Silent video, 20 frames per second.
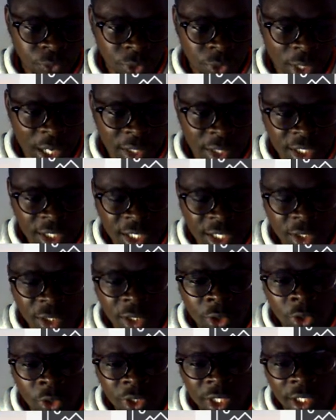and
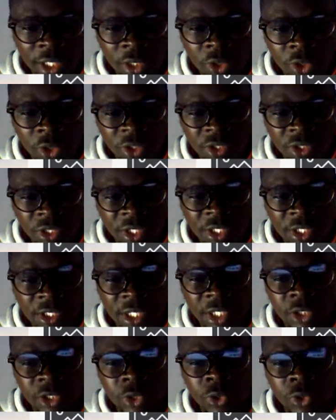those are those things
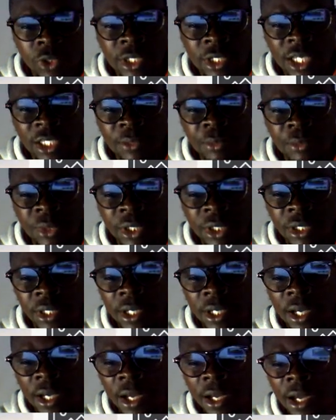that you'll just pick
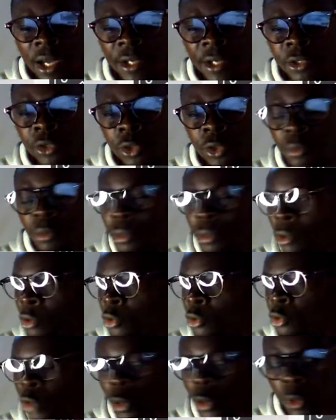and drop
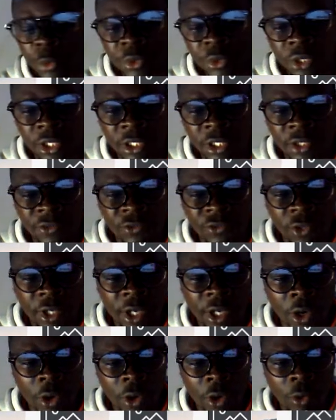onto your website if you
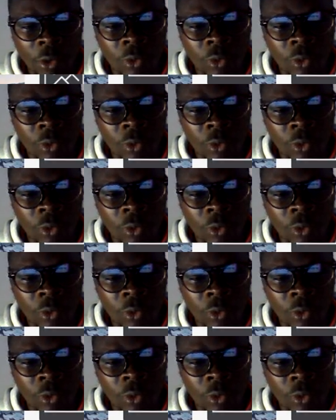now